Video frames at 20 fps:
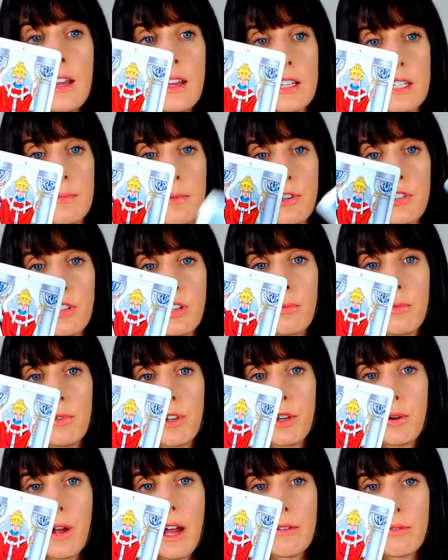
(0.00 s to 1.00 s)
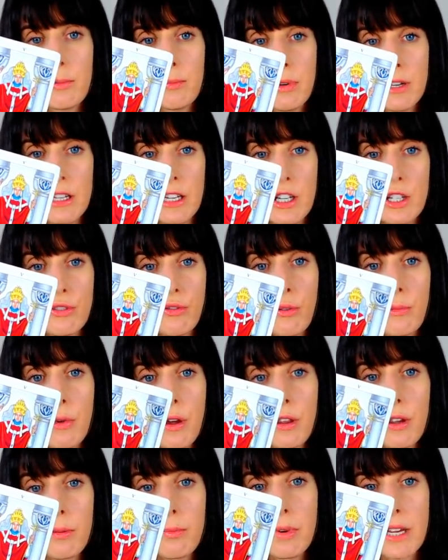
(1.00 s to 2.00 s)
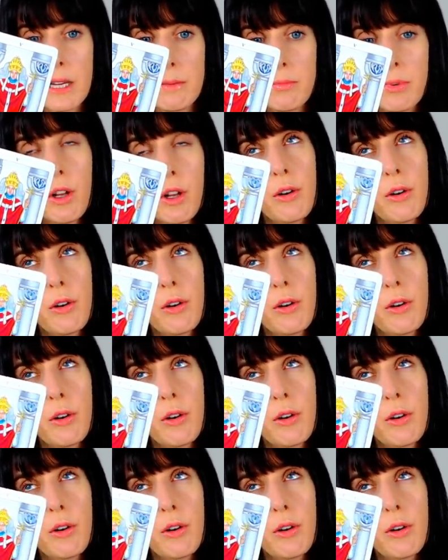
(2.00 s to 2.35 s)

especially when you have opinions from other people.